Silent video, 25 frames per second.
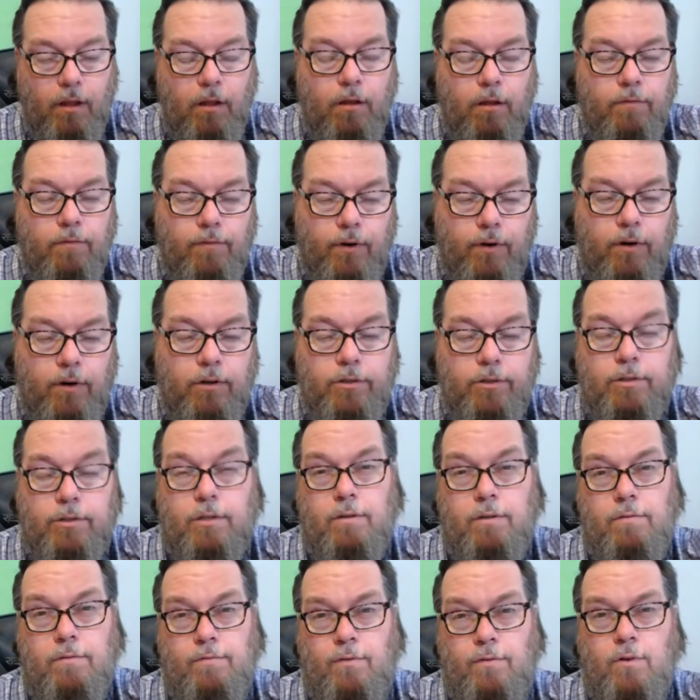First,
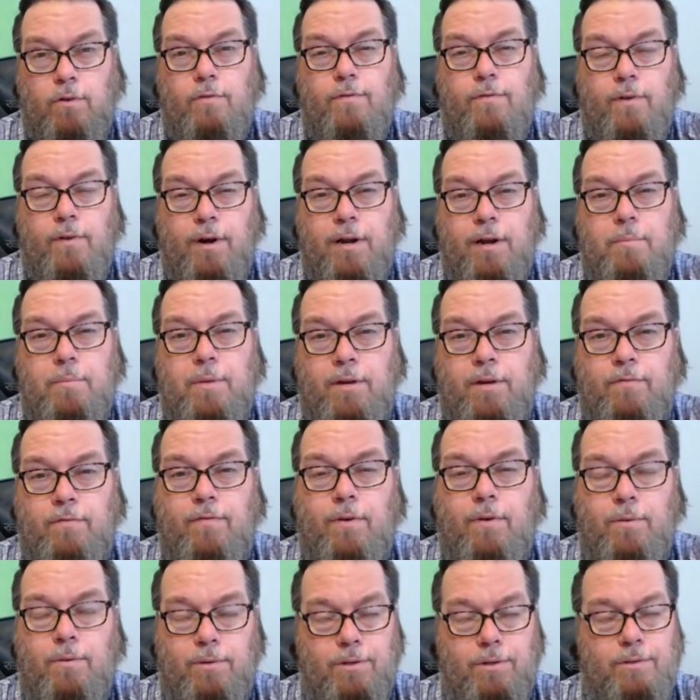full frame and
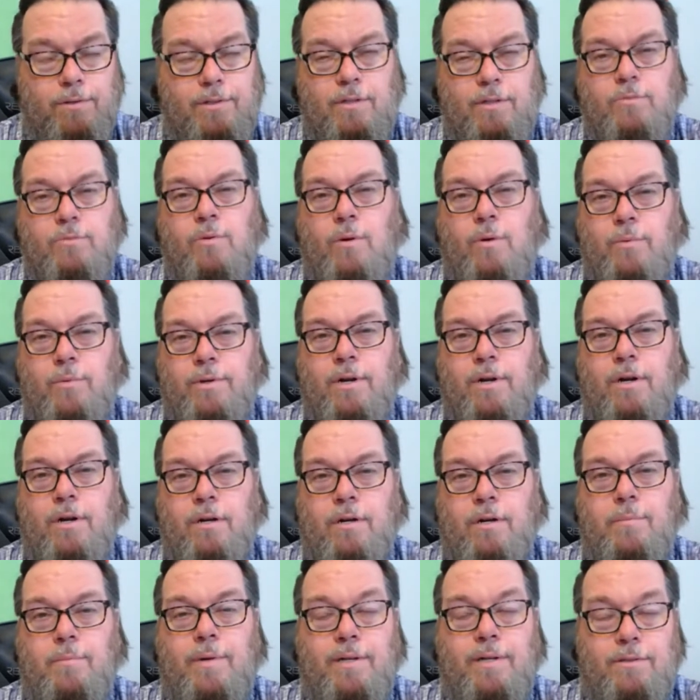focus. That's what we're
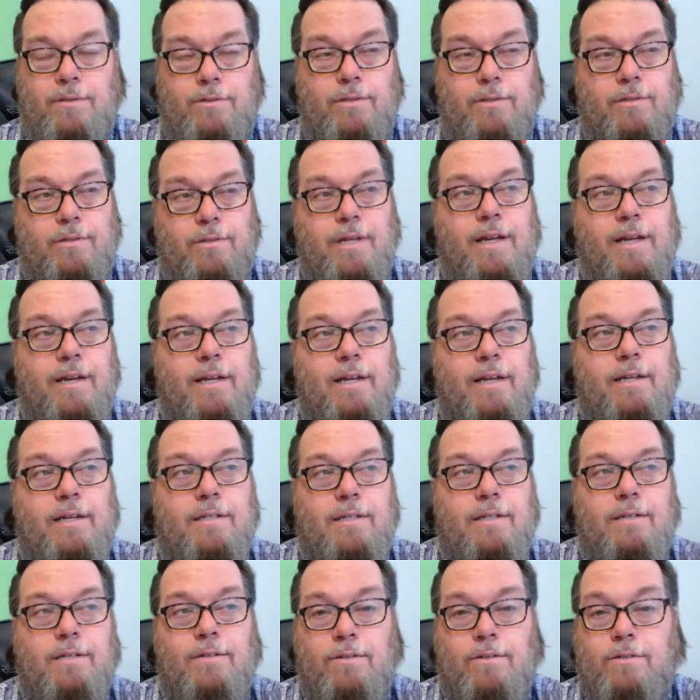talking about. It's just that
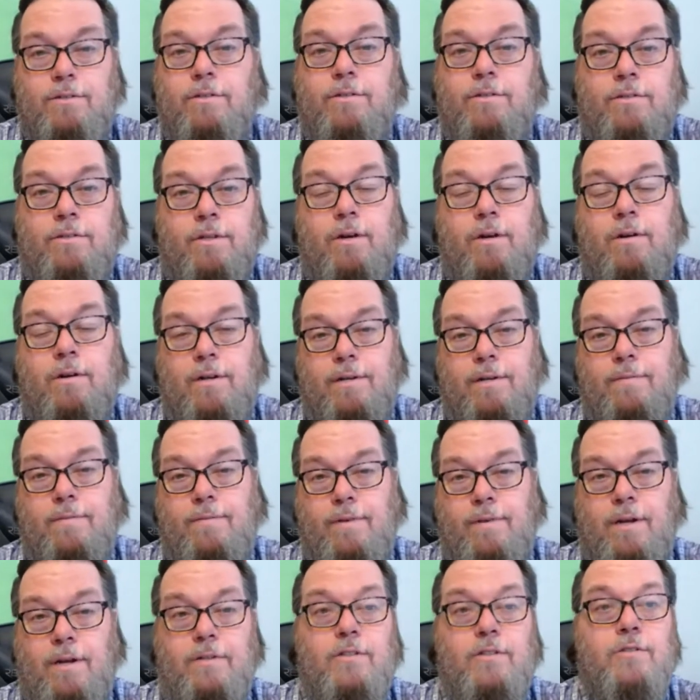easy. You just saw it.
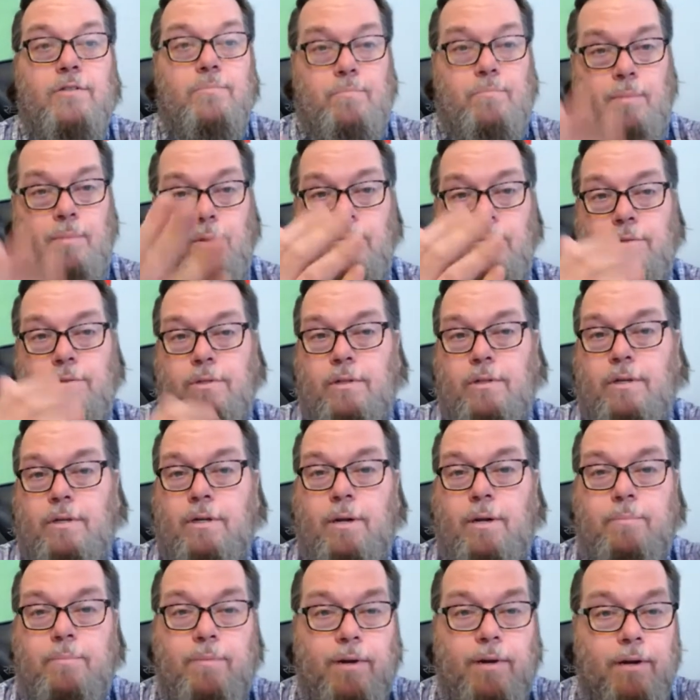I just posted it
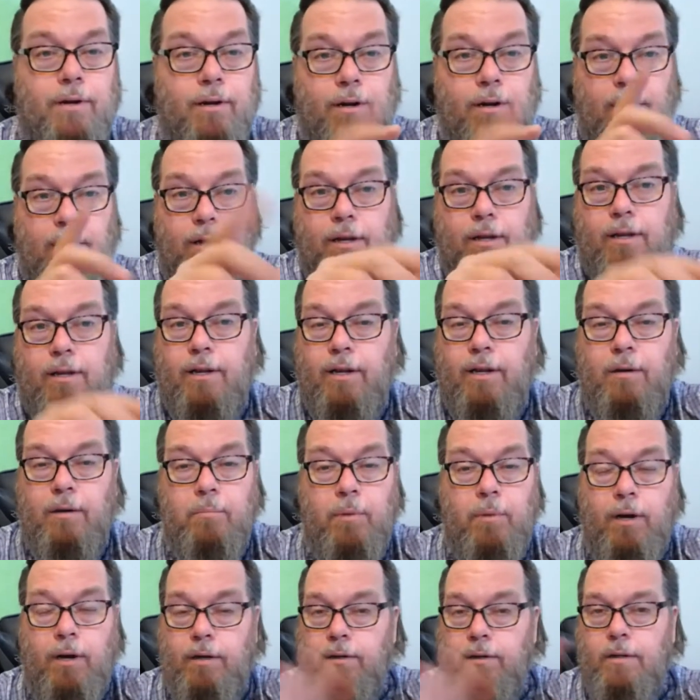up there. Can hit a
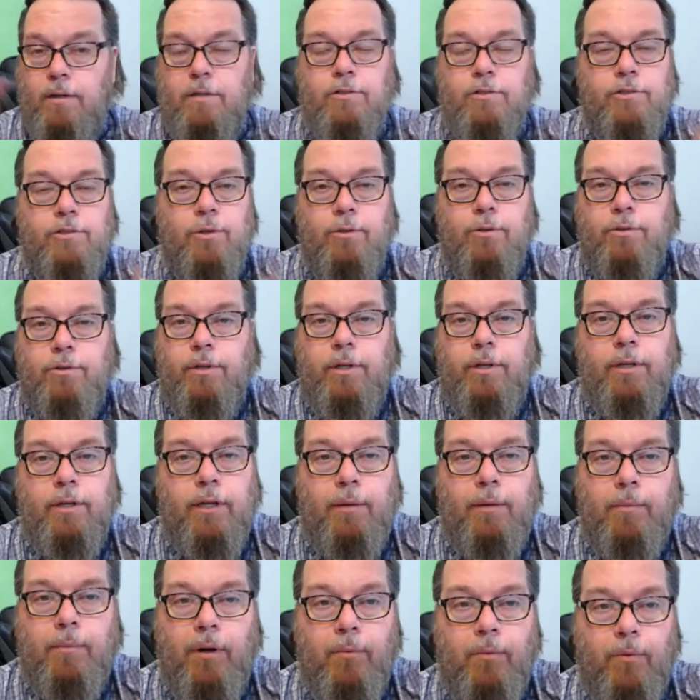button, can show it to you
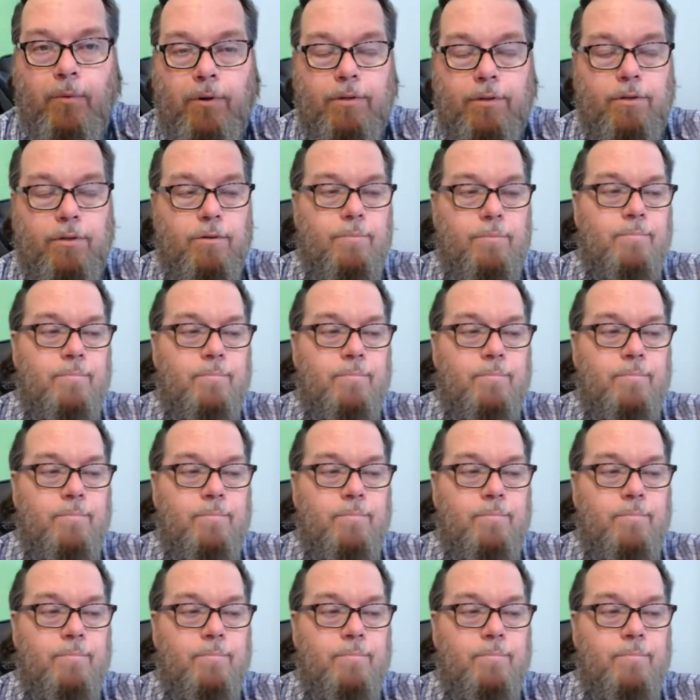anytime I want to.